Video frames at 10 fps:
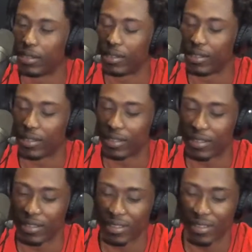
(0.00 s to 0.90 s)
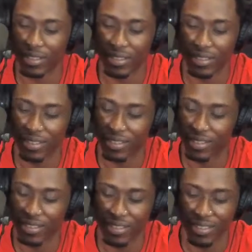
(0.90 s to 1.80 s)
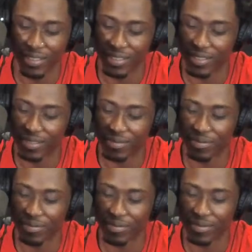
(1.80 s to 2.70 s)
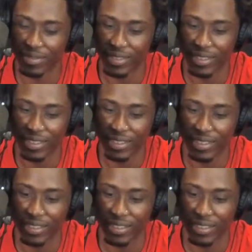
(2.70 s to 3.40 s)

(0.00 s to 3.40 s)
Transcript: (not speaking)